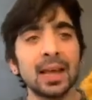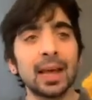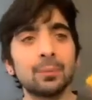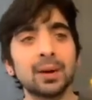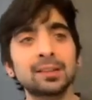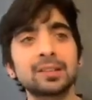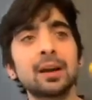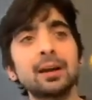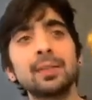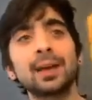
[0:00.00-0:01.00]
And when it's
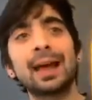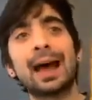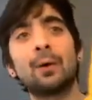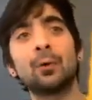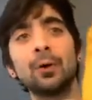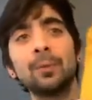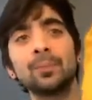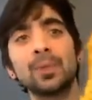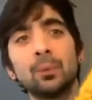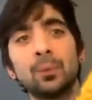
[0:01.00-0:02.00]
done on the cowl,
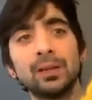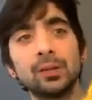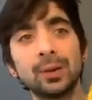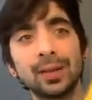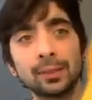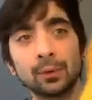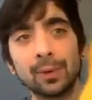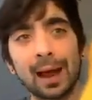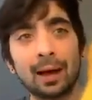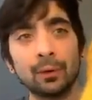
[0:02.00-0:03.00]
we do it in the
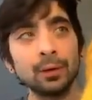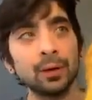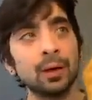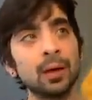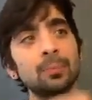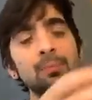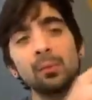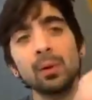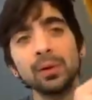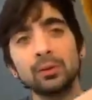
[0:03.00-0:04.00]
round. But when
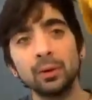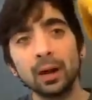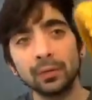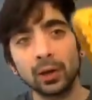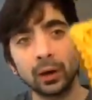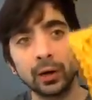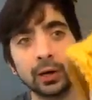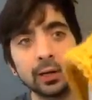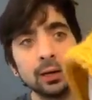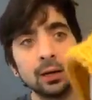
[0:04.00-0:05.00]
we do it on the
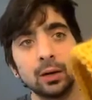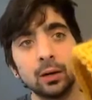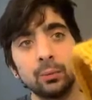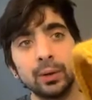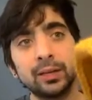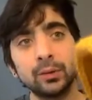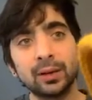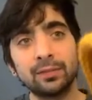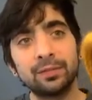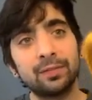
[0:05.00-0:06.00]
hood, we do
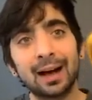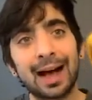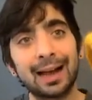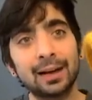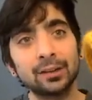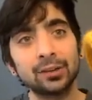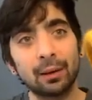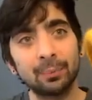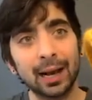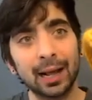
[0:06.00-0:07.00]
it flat. So I'm
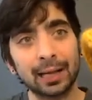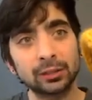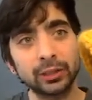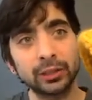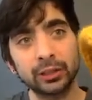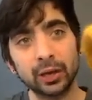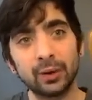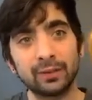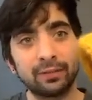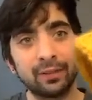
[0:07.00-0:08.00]
going to actually show it
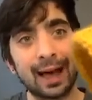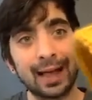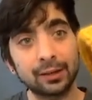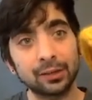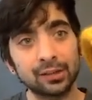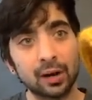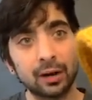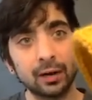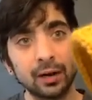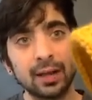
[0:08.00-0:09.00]
flat to
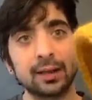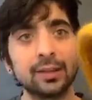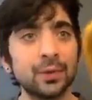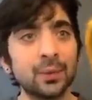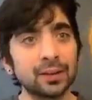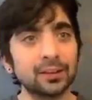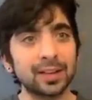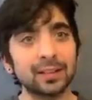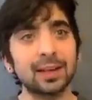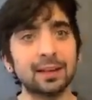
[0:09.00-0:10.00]
start, because if you
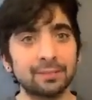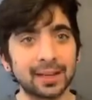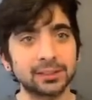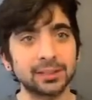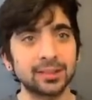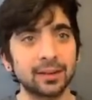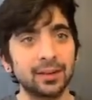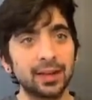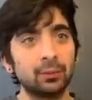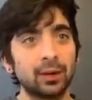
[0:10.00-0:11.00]
understand the conventions of
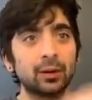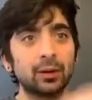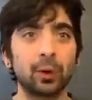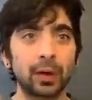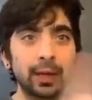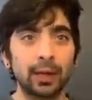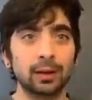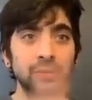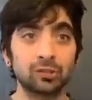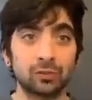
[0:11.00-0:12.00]
it when you're working it
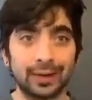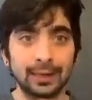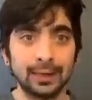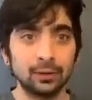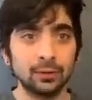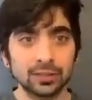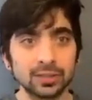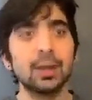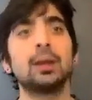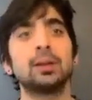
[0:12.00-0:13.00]
on straight needles,
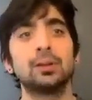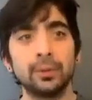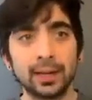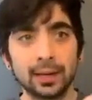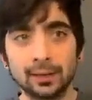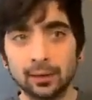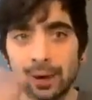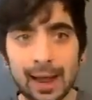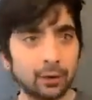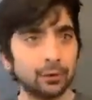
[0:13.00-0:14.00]
doing it in the
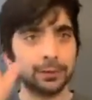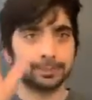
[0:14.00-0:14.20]
round